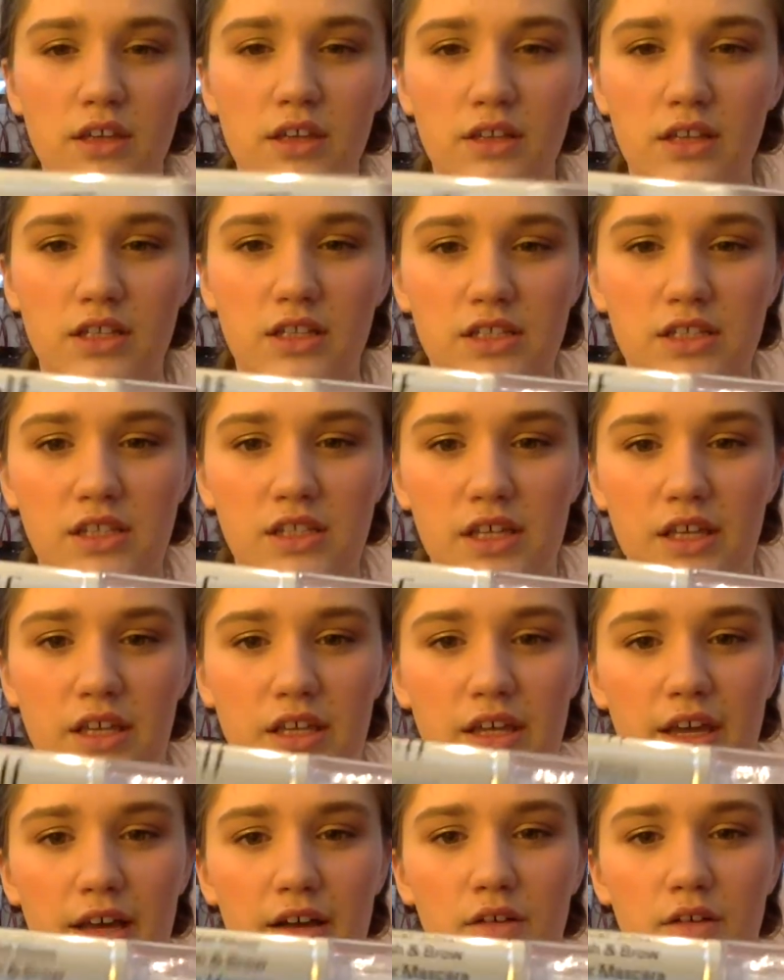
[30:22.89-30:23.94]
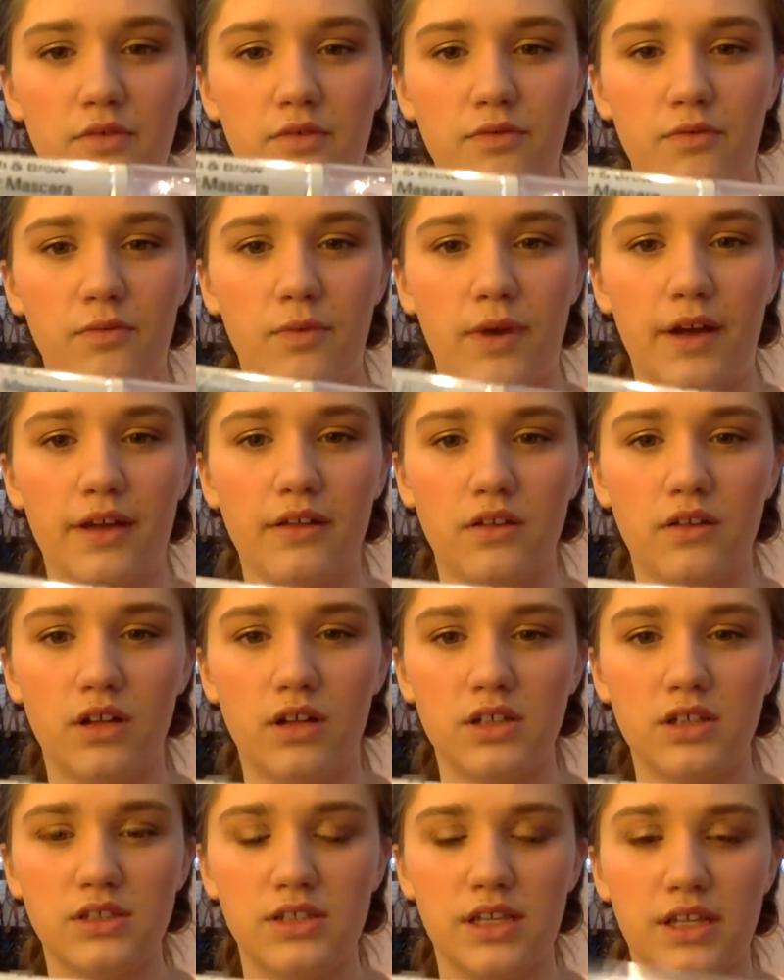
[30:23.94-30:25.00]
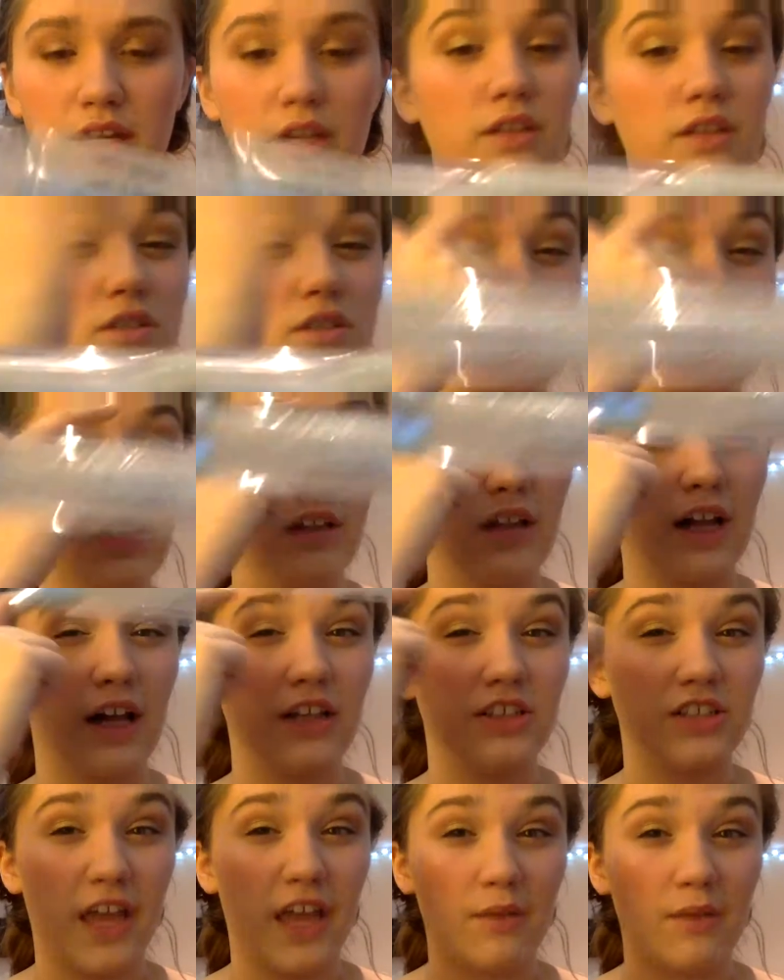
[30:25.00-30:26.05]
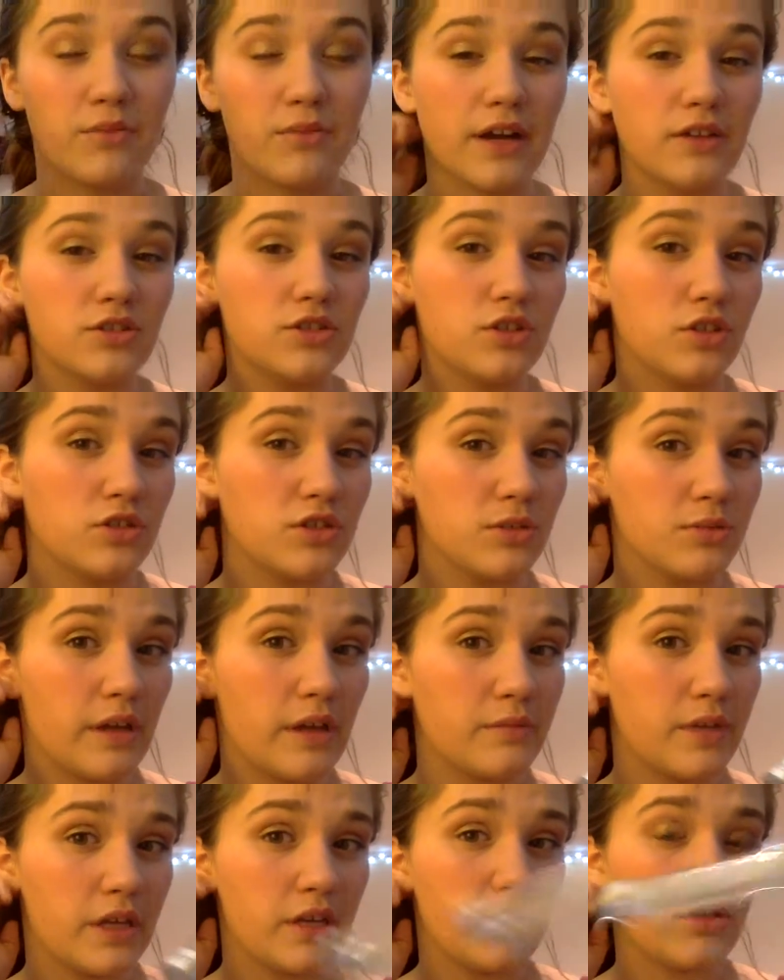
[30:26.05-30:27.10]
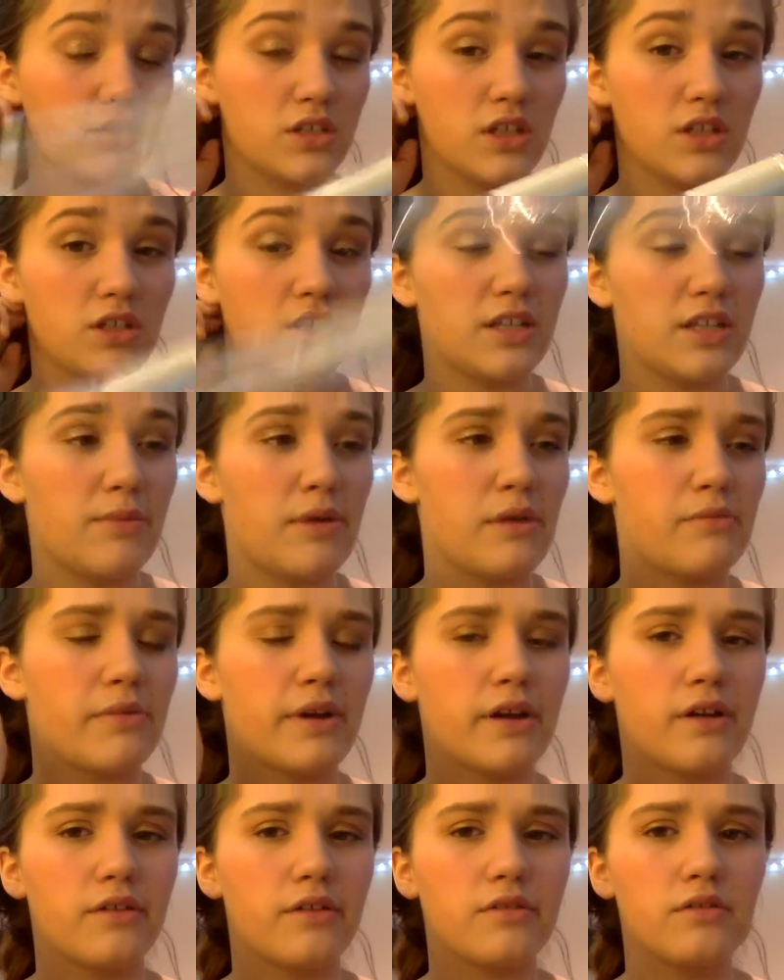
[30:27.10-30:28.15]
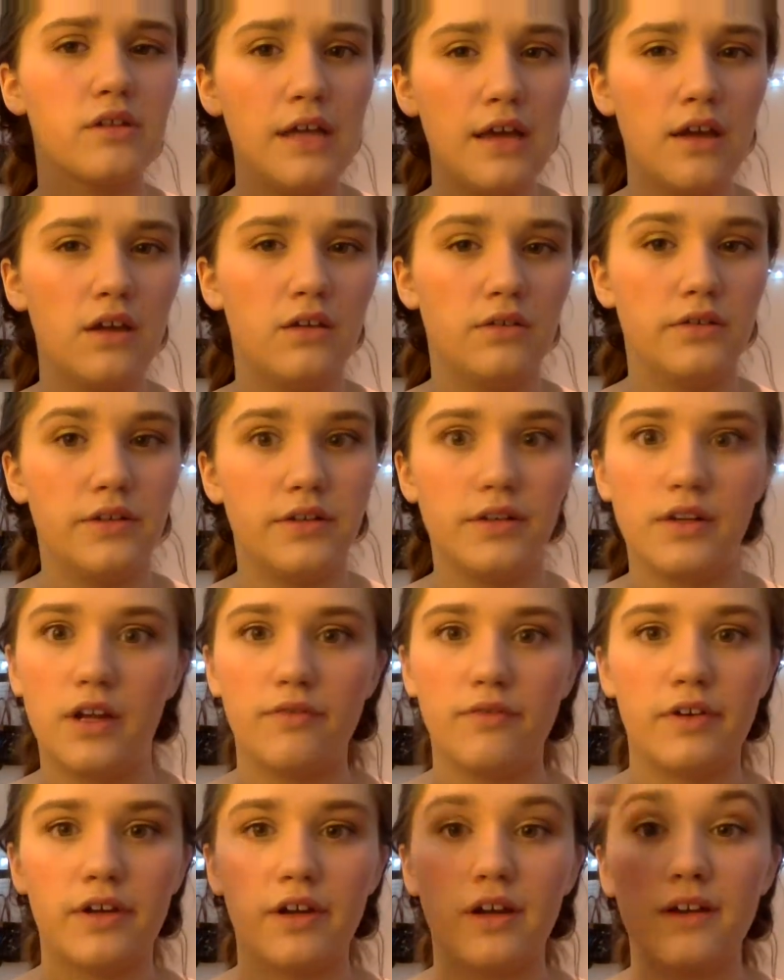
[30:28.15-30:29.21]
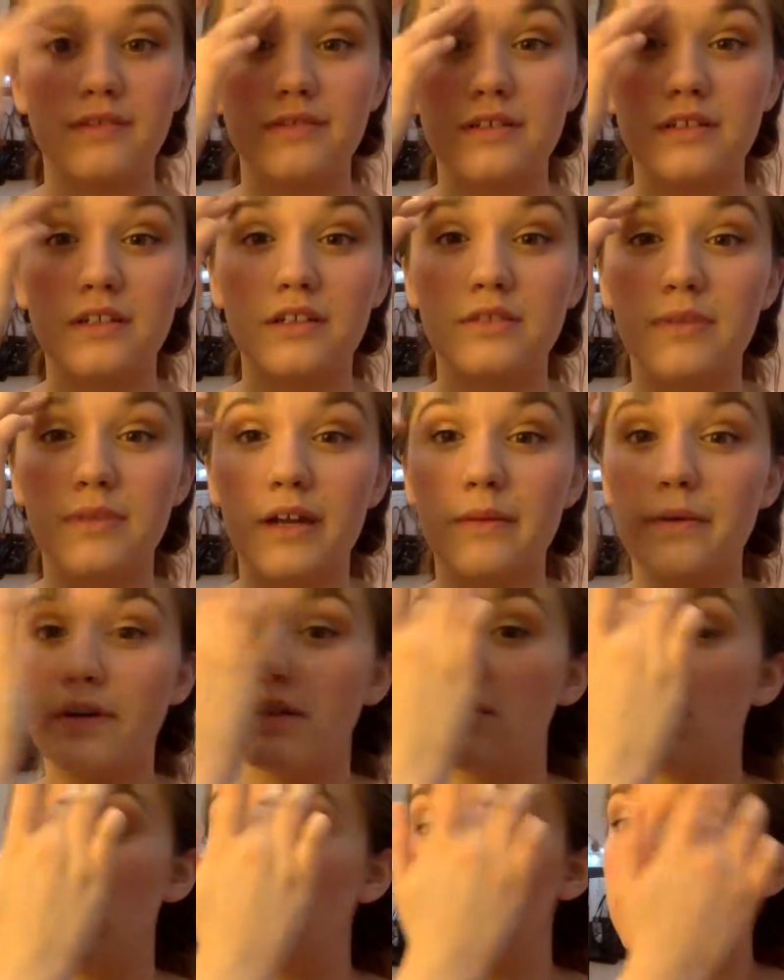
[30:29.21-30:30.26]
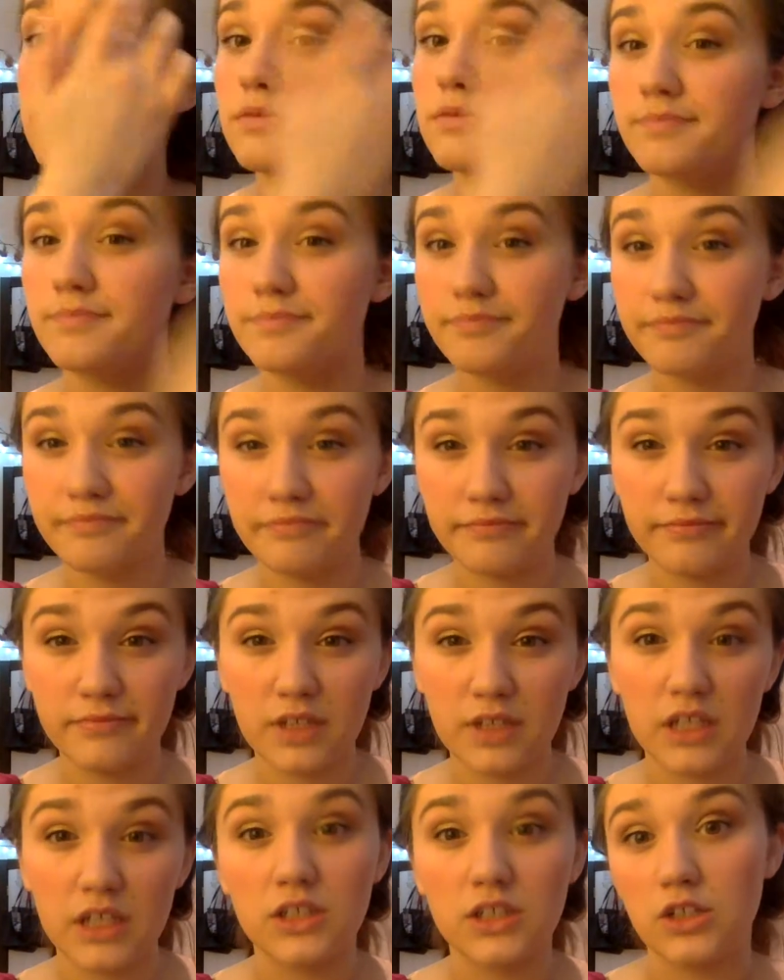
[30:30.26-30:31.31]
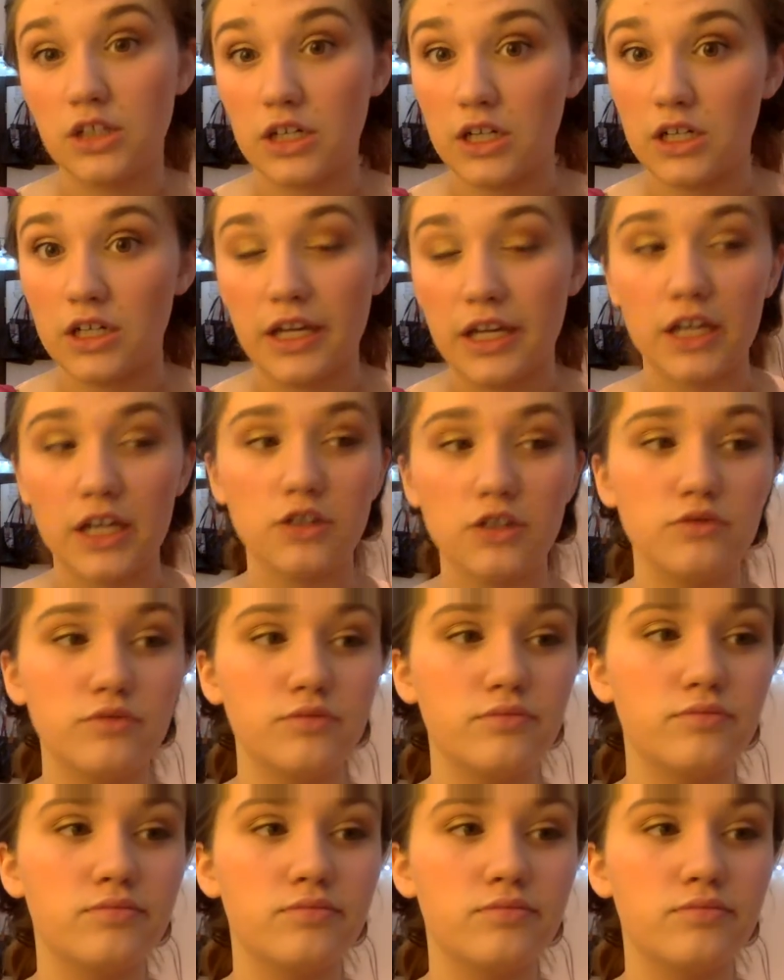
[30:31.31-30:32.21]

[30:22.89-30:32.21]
It's the e.l.f. wet gloss, and it's the lash and brow. So sometimes I use this to set my brow. Not very often, because my eyebrows can do it on their own.